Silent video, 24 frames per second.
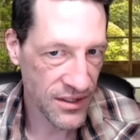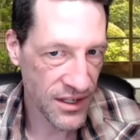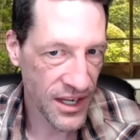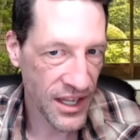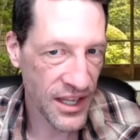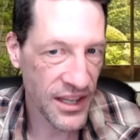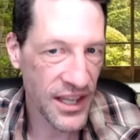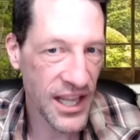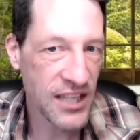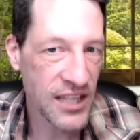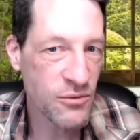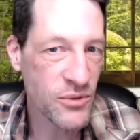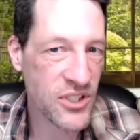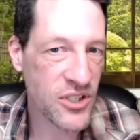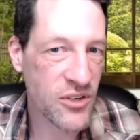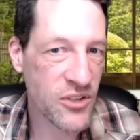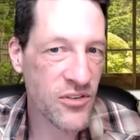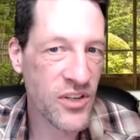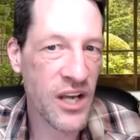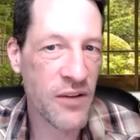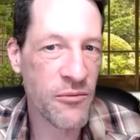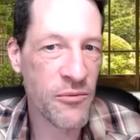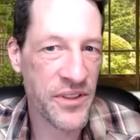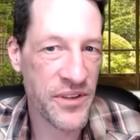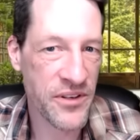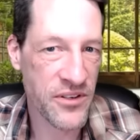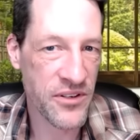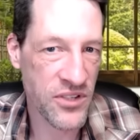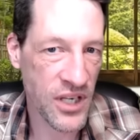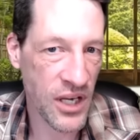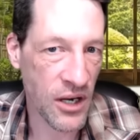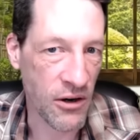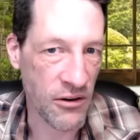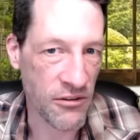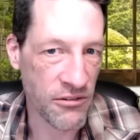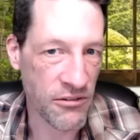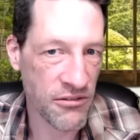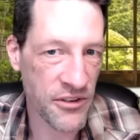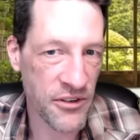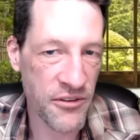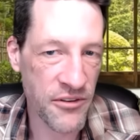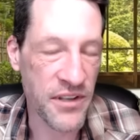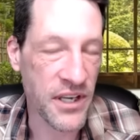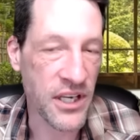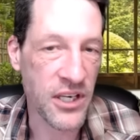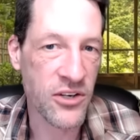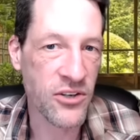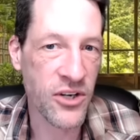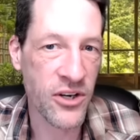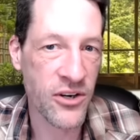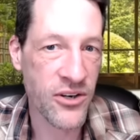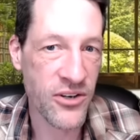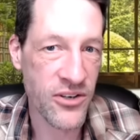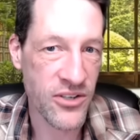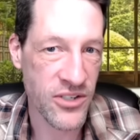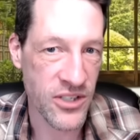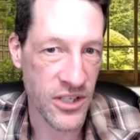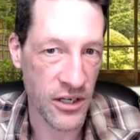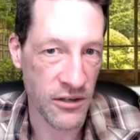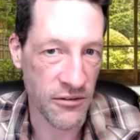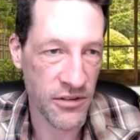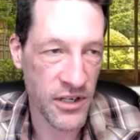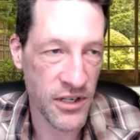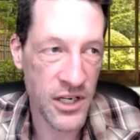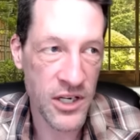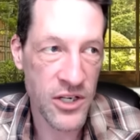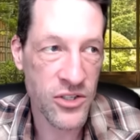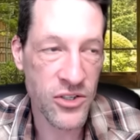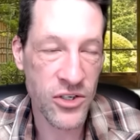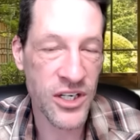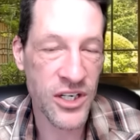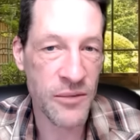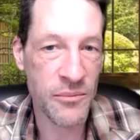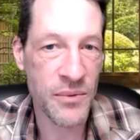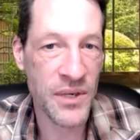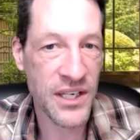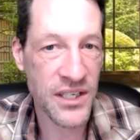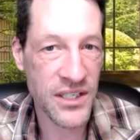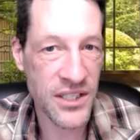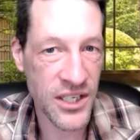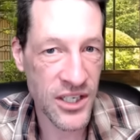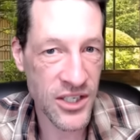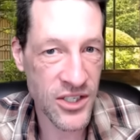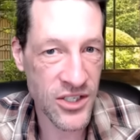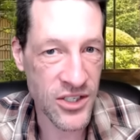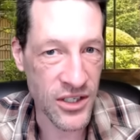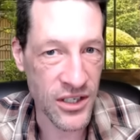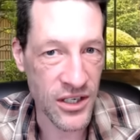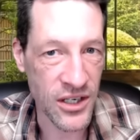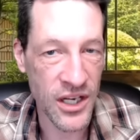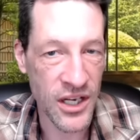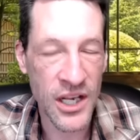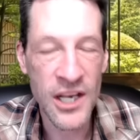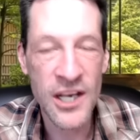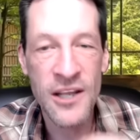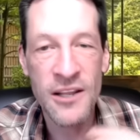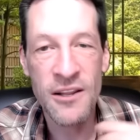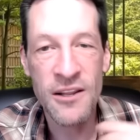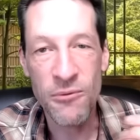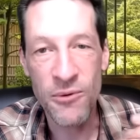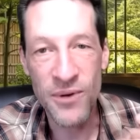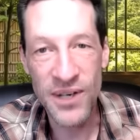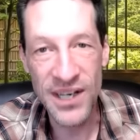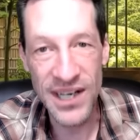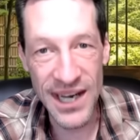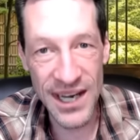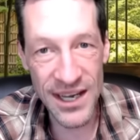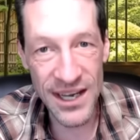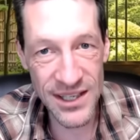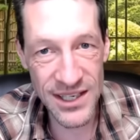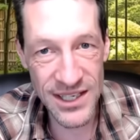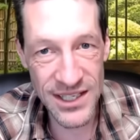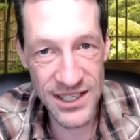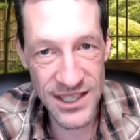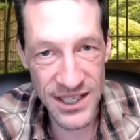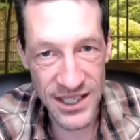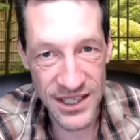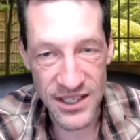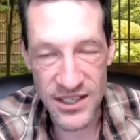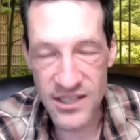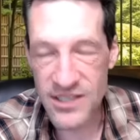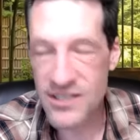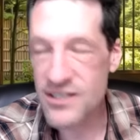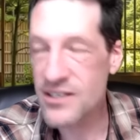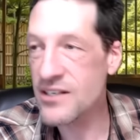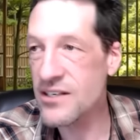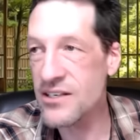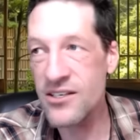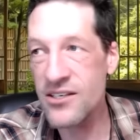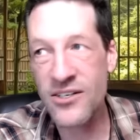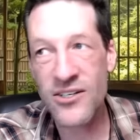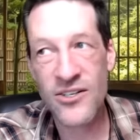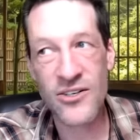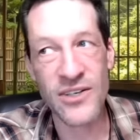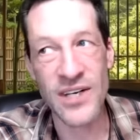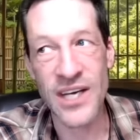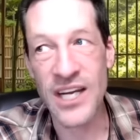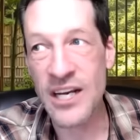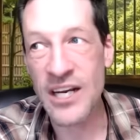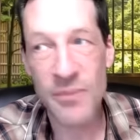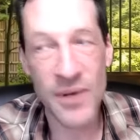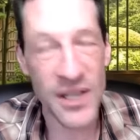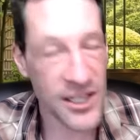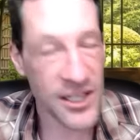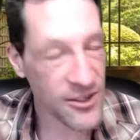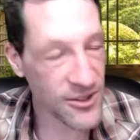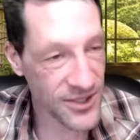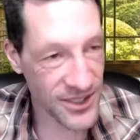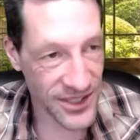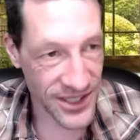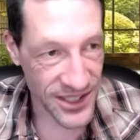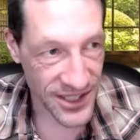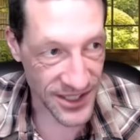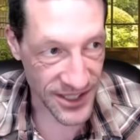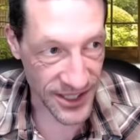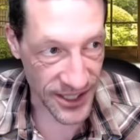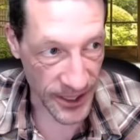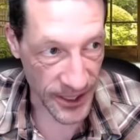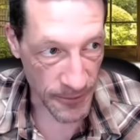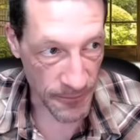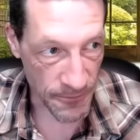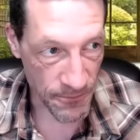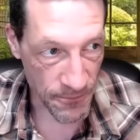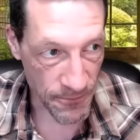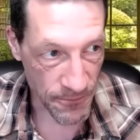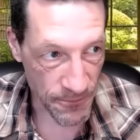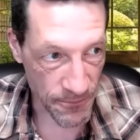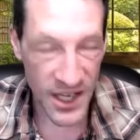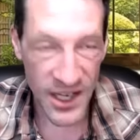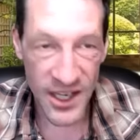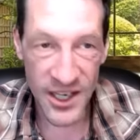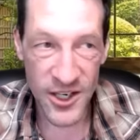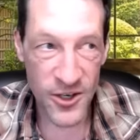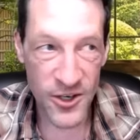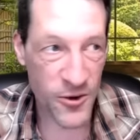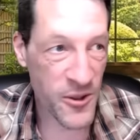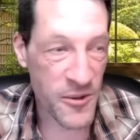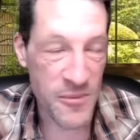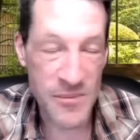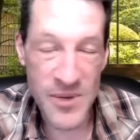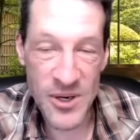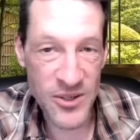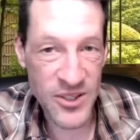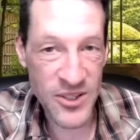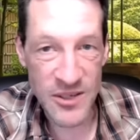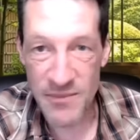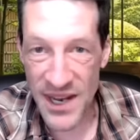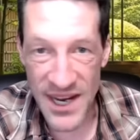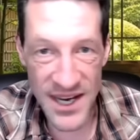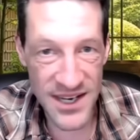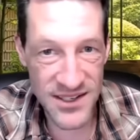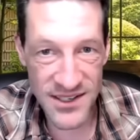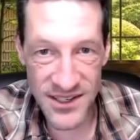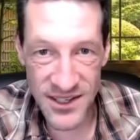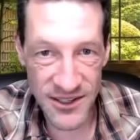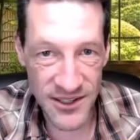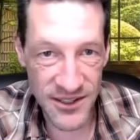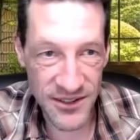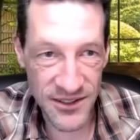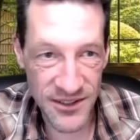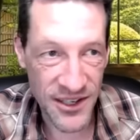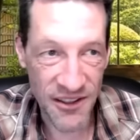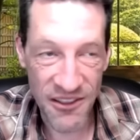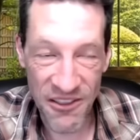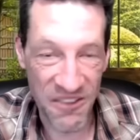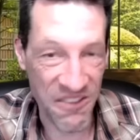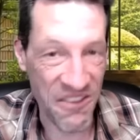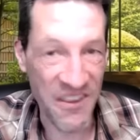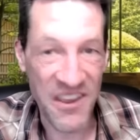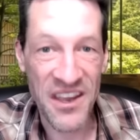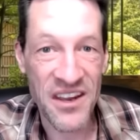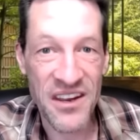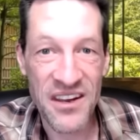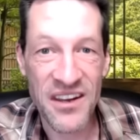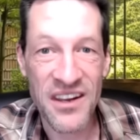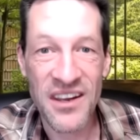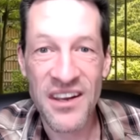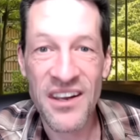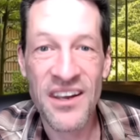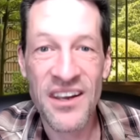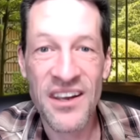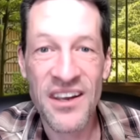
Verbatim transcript: And that's what you've done with yourself. You think you know yourself, so you're not paying attention. The reality is, this is to anybody who's listening, you're the most amazing thing